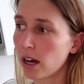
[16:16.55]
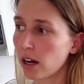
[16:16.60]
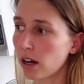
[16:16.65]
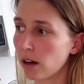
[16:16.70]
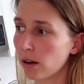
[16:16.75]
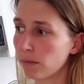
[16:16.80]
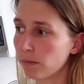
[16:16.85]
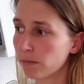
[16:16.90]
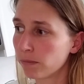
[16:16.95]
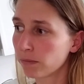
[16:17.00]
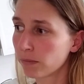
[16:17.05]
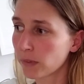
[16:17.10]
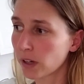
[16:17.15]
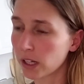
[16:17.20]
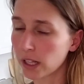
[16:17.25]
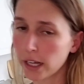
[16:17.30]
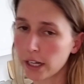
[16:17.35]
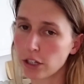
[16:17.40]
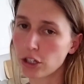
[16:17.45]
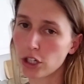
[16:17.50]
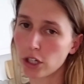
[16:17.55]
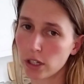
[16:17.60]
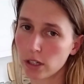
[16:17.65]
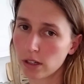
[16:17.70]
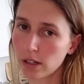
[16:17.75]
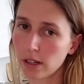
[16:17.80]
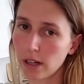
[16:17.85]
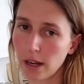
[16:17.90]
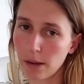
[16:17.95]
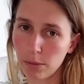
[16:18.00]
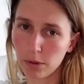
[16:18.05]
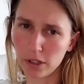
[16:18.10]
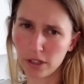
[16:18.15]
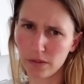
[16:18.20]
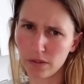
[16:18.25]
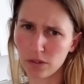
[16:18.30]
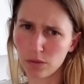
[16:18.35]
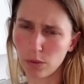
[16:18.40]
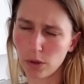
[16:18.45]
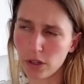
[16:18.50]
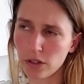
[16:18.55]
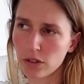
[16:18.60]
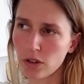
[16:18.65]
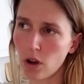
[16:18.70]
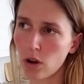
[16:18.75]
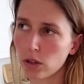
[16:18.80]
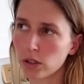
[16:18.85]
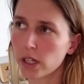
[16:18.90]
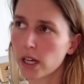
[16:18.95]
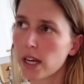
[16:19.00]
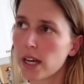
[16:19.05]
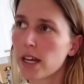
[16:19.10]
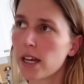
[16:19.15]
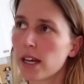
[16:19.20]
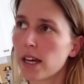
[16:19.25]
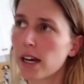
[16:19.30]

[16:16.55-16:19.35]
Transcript: glycogen, I believe is what it's called,